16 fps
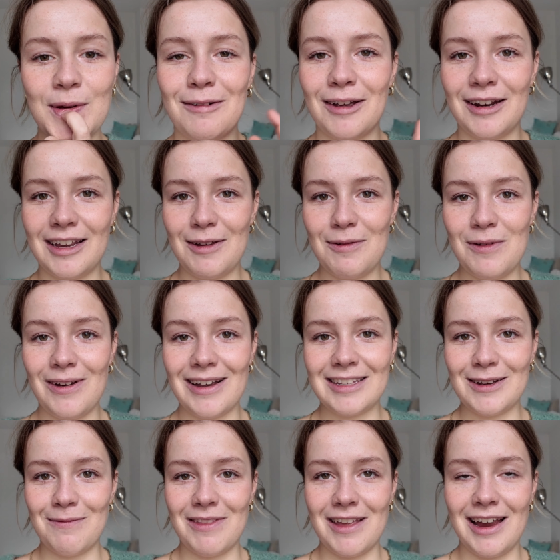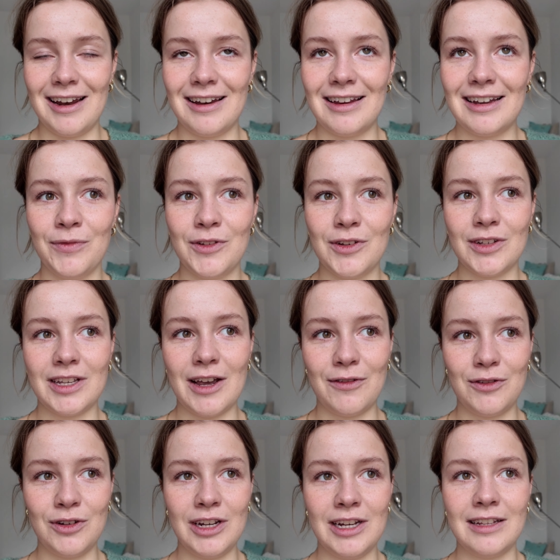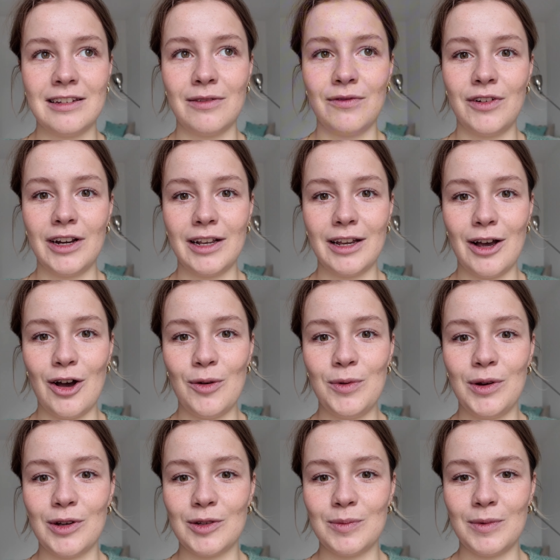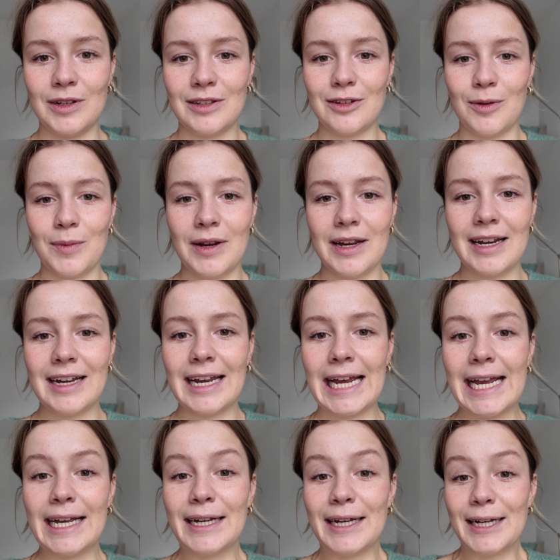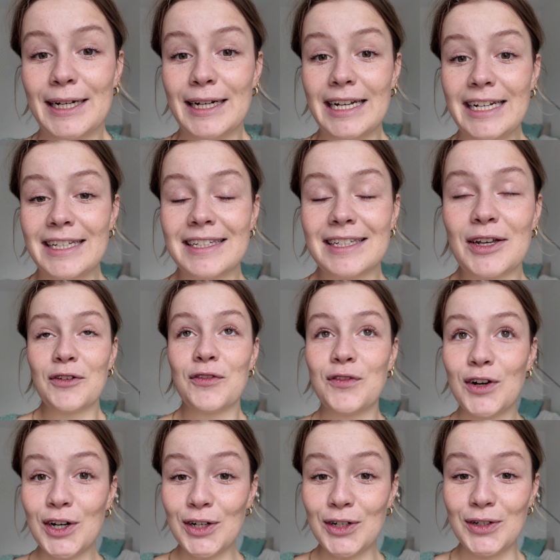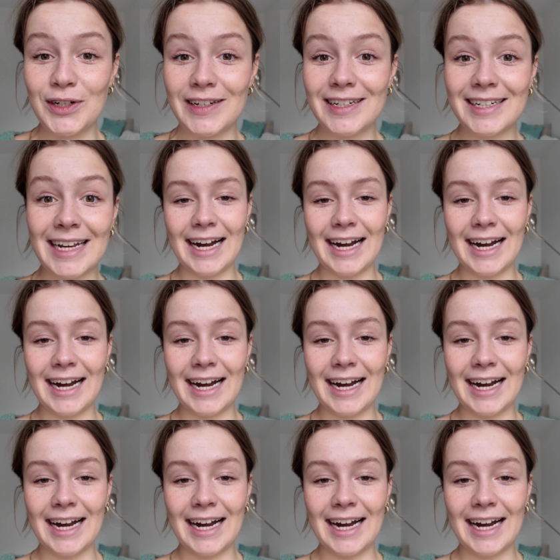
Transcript: I'm gonna keep you guys updated. Just have to eat something now because my stomach needs food.